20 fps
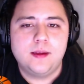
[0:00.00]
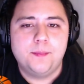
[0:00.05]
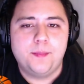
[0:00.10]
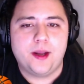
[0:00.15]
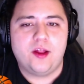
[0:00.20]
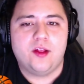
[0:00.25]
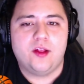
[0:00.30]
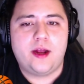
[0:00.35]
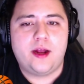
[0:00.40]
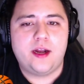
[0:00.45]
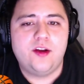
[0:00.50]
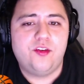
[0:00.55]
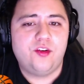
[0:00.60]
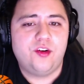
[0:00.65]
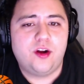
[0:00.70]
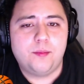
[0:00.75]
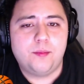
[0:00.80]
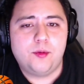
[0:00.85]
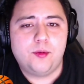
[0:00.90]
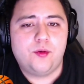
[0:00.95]
BetOnline is
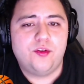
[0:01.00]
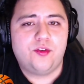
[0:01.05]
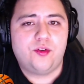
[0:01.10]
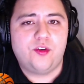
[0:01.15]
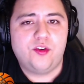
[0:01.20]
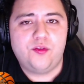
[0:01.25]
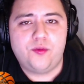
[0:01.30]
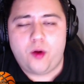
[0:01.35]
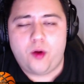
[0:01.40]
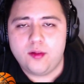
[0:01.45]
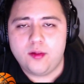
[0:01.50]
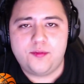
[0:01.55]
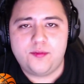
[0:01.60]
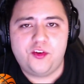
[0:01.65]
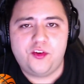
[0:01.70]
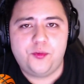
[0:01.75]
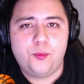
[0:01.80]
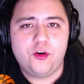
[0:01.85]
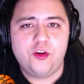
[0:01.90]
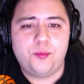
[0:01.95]
your number one source for all of
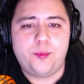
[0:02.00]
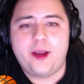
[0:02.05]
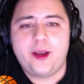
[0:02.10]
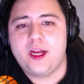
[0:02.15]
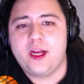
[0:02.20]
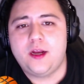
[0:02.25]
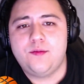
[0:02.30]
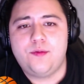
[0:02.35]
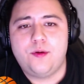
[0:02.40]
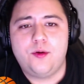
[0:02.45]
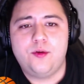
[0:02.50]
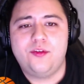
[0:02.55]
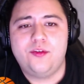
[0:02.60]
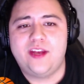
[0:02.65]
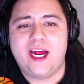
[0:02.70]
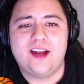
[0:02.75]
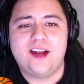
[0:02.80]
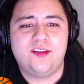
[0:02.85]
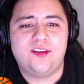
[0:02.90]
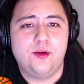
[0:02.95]
the sports betting info,
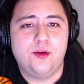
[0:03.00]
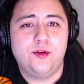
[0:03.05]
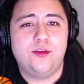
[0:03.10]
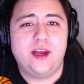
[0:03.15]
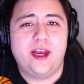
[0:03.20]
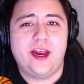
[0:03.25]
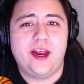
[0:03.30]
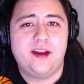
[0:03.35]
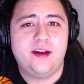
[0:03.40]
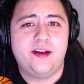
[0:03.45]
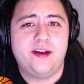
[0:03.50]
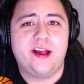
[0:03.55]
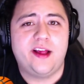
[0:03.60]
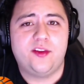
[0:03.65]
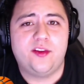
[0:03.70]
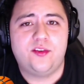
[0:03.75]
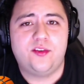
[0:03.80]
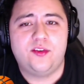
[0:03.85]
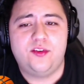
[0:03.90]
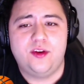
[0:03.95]
stats, news, and
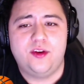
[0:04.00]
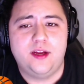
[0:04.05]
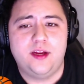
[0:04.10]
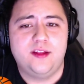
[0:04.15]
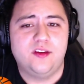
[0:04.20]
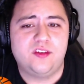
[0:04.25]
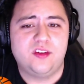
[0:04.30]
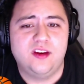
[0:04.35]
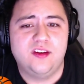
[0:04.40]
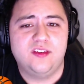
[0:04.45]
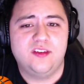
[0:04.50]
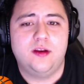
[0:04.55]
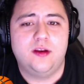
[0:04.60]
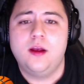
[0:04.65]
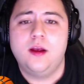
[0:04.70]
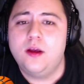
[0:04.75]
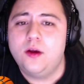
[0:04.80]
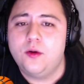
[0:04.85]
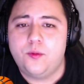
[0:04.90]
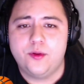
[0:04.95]
analysis you need this season,
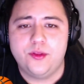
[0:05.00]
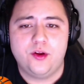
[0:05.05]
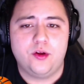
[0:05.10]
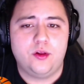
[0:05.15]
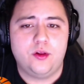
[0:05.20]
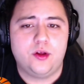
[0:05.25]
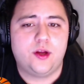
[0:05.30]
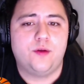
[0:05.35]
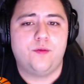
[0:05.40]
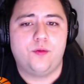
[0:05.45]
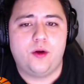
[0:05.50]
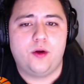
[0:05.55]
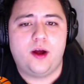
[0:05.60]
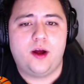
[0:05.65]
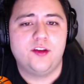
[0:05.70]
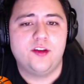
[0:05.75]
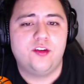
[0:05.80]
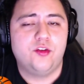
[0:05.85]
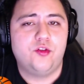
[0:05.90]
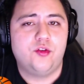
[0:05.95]
whether you're looking for
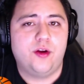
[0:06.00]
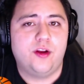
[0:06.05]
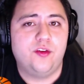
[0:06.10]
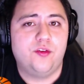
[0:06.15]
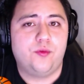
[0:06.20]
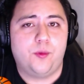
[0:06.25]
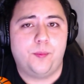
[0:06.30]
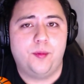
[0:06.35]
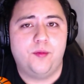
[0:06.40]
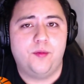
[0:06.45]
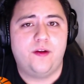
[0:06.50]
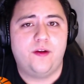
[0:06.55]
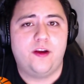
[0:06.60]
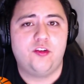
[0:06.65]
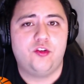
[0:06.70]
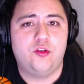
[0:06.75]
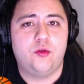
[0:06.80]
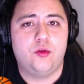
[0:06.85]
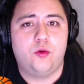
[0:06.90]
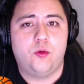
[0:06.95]
odds and trends for
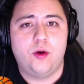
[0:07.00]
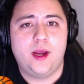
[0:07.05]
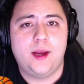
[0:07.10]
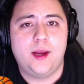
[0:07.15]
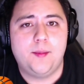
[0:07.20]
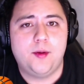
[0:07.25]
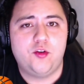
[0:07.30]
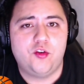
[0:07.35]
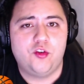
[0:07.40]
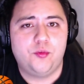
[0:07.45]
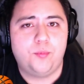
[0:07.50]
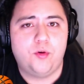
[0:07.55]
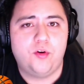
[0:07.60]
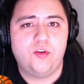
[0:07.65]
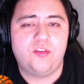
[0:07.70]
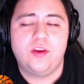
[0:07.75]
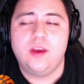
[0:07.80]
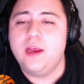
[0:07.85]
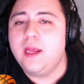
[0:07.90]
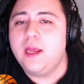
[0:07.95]
professional or amateur
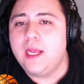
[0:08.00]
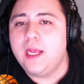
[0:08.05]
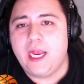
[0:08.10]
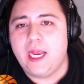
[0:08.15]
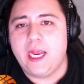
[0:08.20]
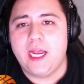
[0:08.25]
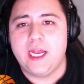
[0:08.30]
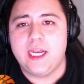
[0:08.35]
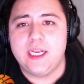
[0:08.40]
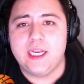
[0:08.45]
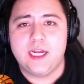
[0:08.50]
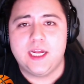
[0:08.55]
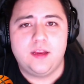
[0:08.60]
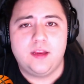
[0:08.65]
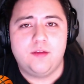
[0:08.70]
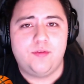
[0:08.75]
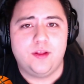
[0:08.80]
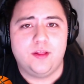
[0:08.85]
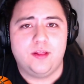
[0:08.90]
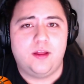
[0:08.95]
sports. And
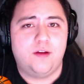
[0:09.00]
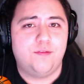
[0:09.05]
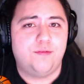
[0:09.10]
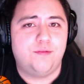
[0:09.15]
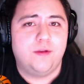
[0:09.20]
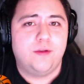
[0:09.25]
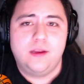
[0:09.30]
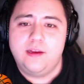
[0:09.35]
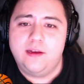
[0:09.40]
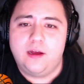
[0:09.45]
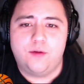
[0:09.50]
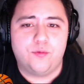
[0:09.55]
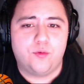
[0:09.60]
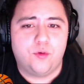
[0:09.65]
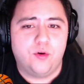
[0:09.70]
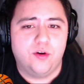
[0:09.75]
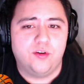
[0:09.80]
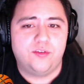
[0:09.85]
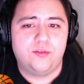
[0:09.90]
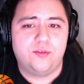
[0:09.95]
if you love, of
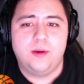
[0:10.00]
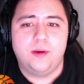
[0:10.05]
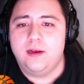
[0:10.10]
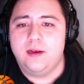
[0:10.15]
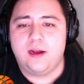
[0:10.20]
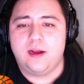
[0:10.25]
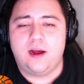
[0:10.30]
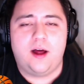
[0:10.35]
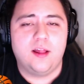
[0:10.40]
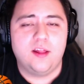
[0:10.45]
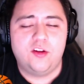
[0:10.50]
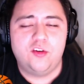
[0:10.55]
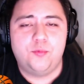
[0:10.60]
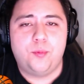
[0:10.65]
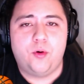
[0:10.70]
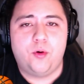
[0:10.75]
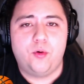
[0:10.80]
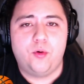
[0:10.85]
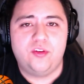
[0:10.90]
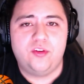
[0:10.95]
course, college
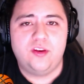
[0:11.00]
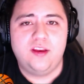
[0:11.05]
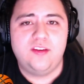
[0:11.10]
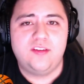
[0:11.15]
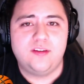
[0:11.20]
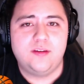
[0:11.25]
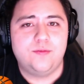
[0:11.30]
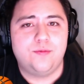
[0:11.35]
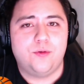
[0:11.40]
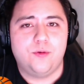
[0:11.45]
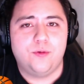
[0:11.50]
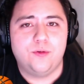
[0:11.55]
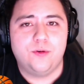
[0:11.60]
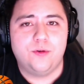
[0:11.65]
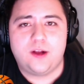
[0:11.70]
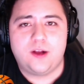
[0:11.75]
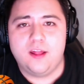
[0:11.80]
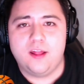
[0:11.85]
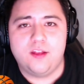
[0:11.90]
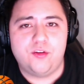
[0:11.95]
bowl season for
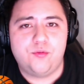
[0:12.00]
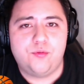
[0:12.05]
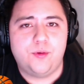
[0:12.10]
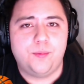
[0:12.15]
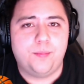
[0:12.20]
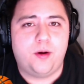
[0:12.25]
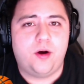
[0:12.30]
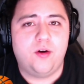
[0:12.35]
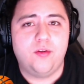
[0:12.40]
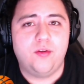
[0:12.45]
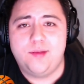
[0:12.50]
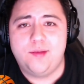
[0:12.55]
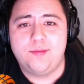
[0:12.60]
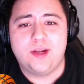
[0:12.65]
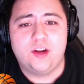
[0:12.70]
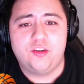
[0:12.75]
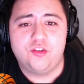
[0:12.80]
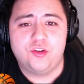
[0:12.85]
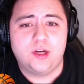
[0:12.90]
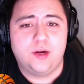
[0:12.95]
college football, they've
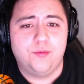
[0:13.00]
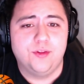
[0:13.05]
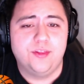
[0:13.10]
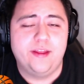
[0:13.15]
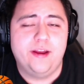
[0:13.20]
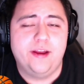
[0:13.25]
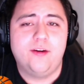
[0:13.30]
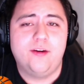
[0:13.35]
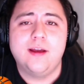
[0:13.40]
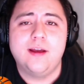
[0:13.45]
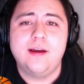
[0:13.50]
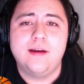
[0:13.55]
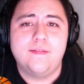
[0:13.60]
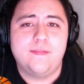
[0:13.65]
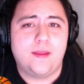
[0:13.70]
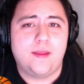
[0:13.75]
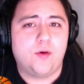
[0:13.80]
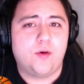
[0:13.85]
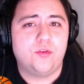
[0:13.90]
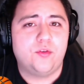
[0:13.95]
got you covered there.
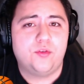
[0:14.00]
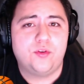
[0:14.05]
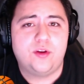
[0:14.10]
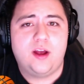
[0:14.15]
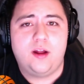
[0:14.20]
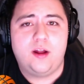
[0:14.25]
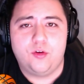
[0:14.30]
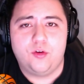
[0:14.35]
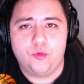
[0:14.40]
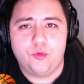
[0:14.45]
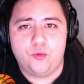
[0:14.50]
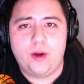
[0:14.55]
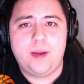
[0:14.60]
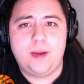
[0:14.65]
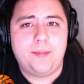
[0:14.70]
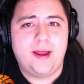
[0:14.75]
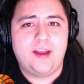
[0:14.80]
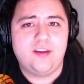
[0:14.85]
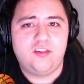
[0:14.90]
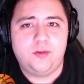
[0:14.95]
They've also got great
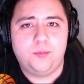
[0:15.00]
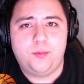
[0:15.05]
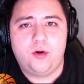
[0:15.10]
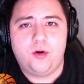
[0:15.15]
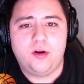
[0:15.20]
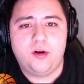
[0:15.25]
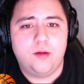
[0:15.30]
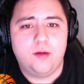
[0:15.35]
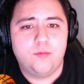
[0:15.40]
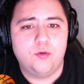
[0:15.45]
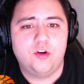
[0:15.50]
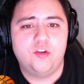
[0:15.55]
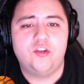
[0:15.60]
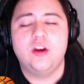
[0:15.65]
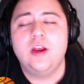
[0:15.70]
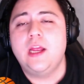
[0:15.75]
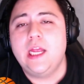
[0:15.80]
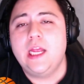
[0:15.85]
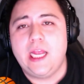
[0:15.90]
basketball coverage.